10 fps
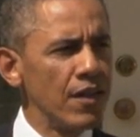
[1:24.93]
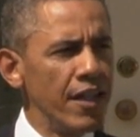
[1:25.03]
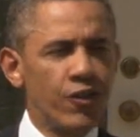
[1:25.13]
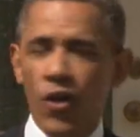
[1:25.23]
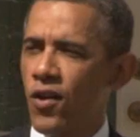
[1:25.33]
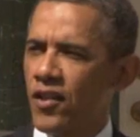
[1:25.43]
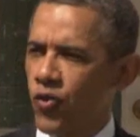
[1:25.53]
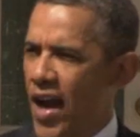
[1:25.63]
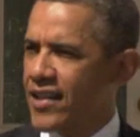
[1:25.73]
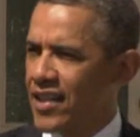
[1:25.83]
in turn,
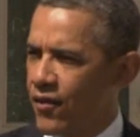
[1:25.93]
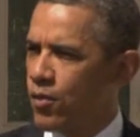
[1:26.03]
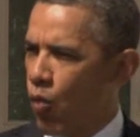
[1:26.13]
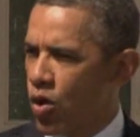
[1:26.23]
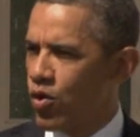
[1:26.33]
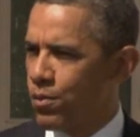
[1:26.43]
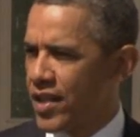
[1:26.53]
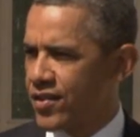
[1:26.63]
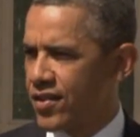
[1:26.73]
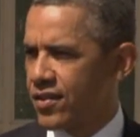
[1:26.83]
attracting even more new
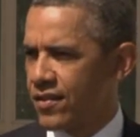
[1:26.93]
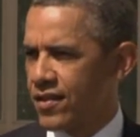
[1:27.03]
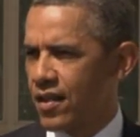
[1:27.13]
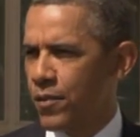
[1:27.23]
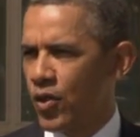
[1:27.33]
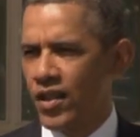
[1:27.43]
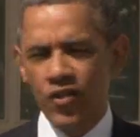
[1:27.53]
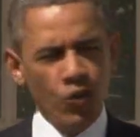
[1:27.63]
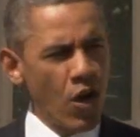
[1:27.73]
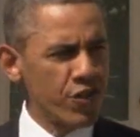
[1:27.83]
business to communities
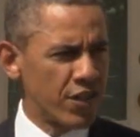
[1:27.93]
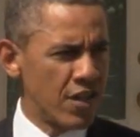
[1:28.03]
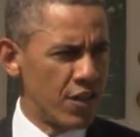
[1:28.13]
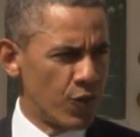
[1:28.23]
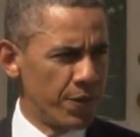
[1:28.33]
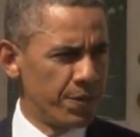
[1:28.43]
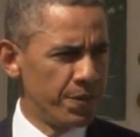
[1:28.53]
across the country.